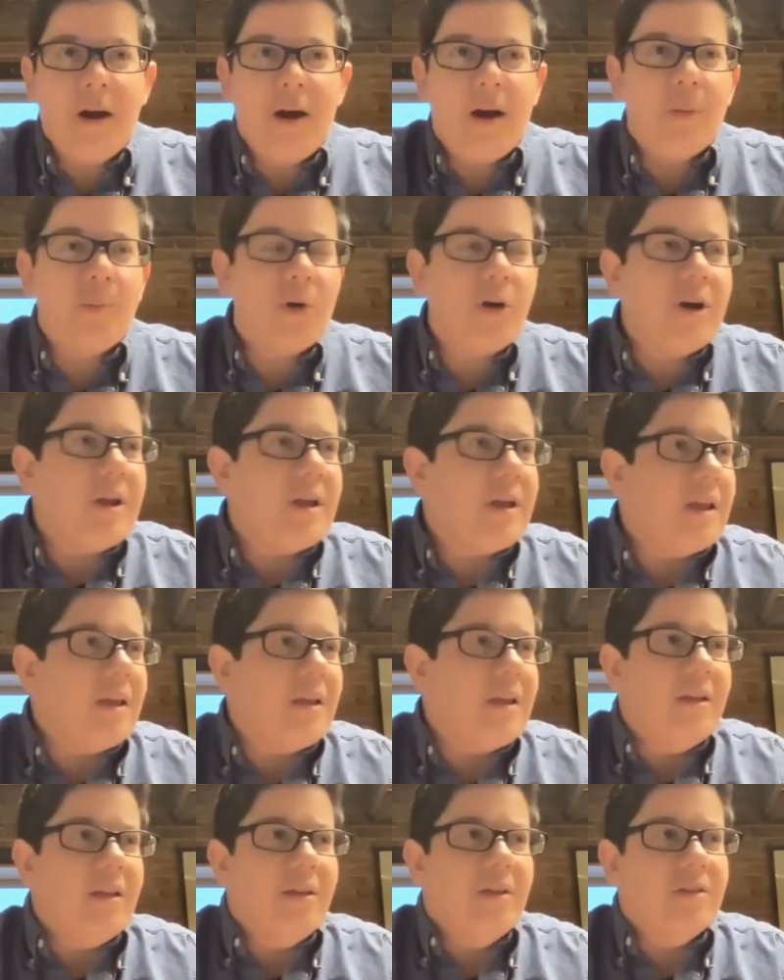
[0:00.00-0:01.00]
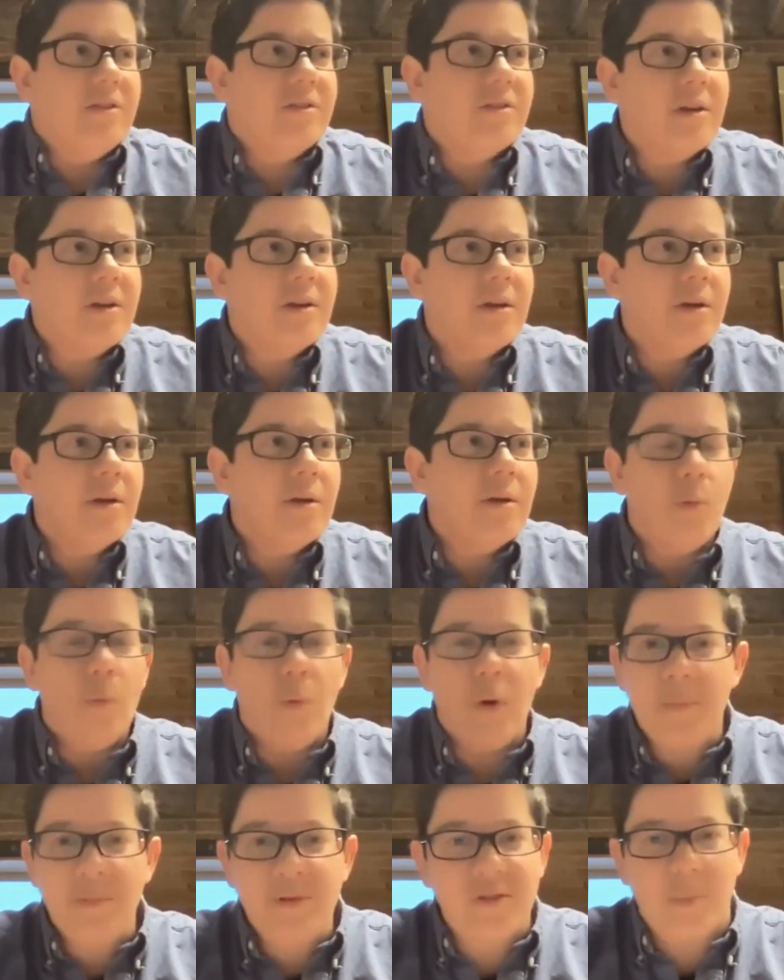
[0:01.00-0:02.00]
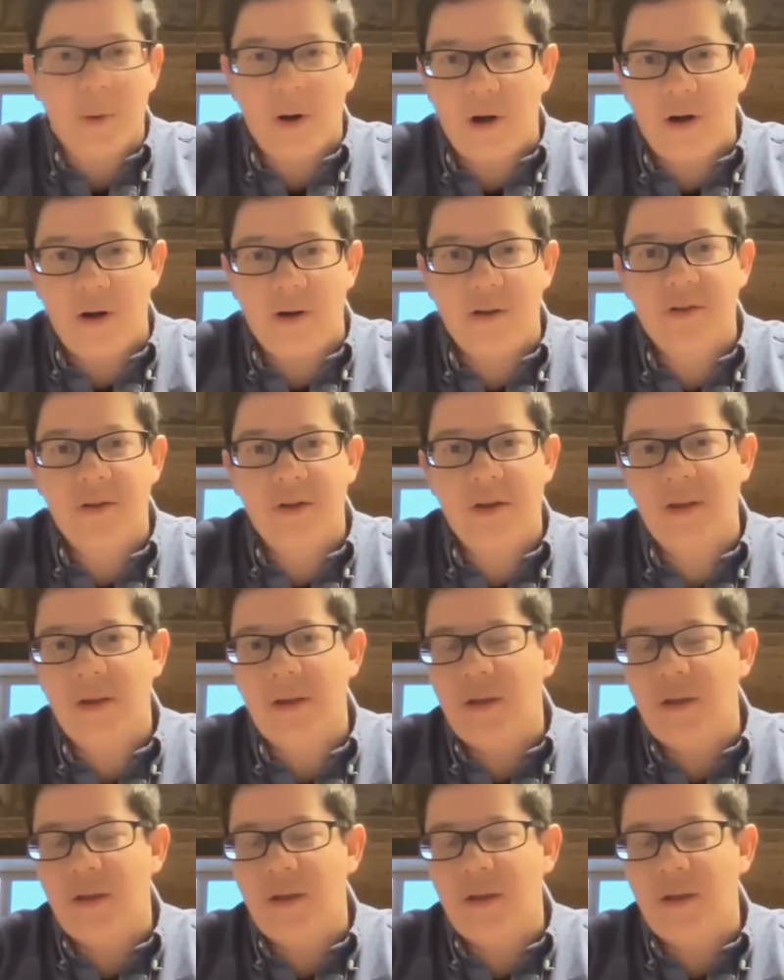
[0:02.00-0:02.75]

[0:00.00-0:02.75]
Aubrey is whip smart,